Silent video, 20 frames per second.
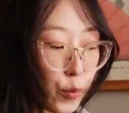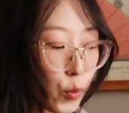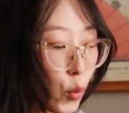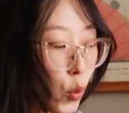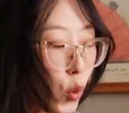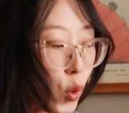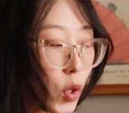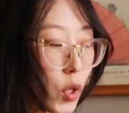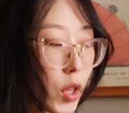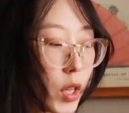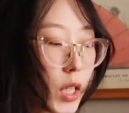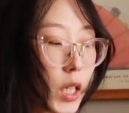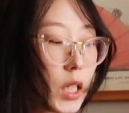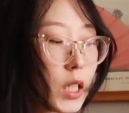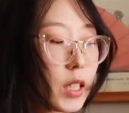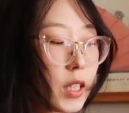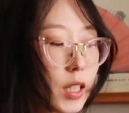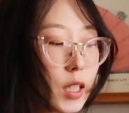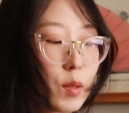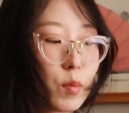more
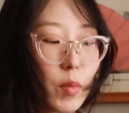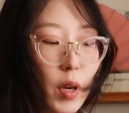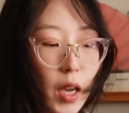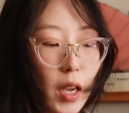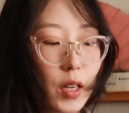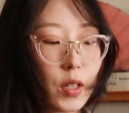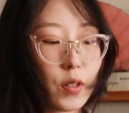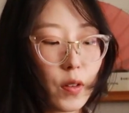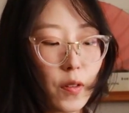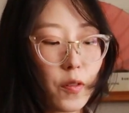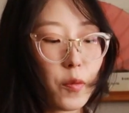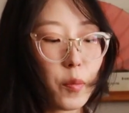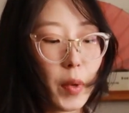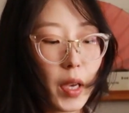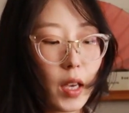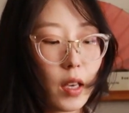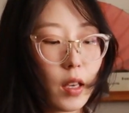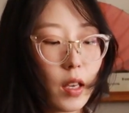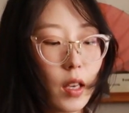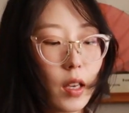things in mind of
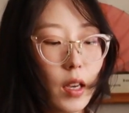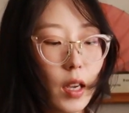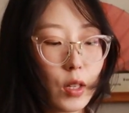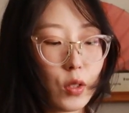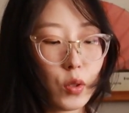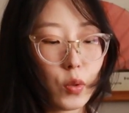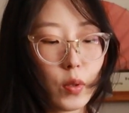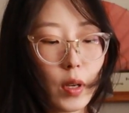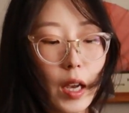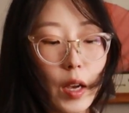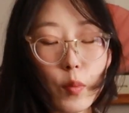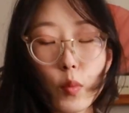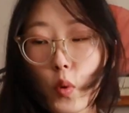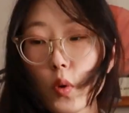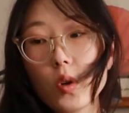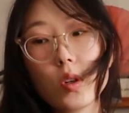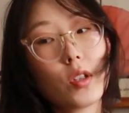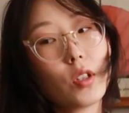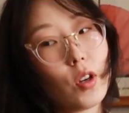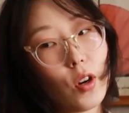making. I do have
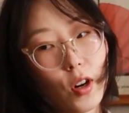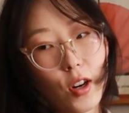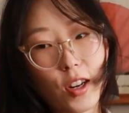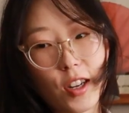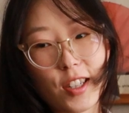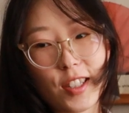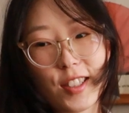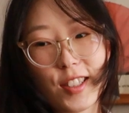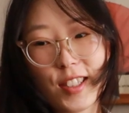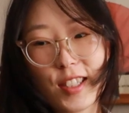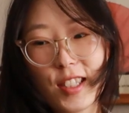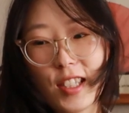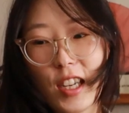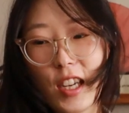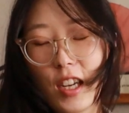more yarns,